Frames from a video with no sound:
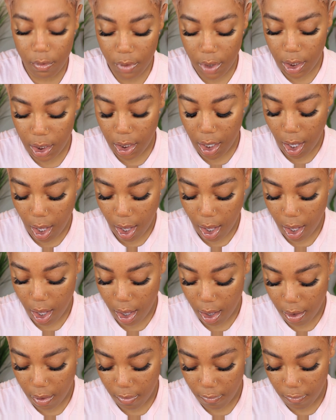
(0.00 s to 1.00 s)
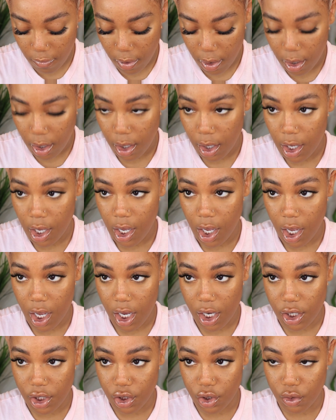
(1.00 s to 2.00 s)
already have,
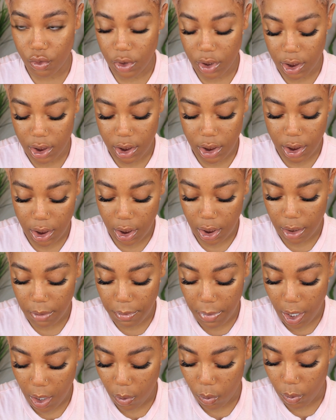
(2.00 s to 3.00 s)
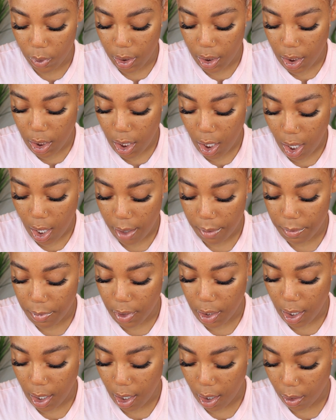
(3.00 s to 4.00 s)
as you can see, my wig cap
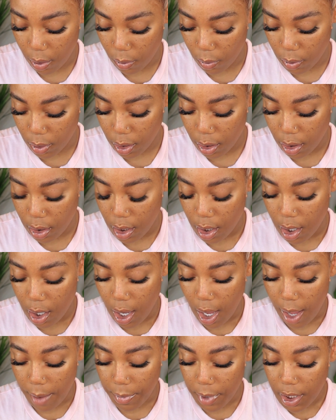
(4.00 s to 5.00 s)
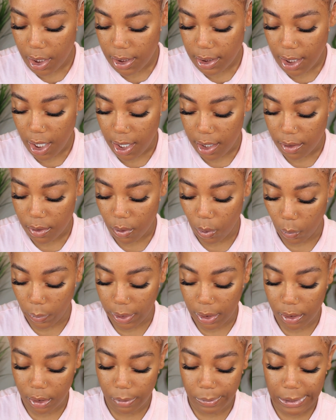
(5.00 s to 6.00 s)
down. I'm gonna tighten the
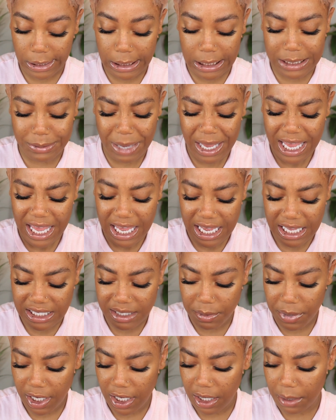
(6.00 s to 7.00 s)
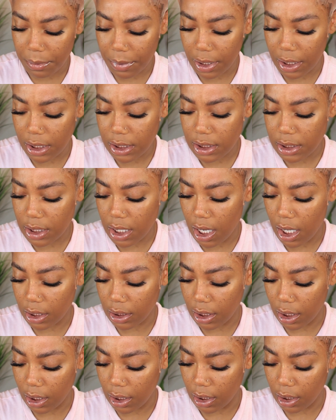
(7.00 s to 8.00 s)
wig a little bit because my head's big, but it's not
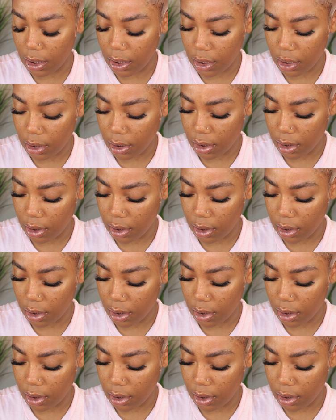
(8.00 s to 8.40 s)
like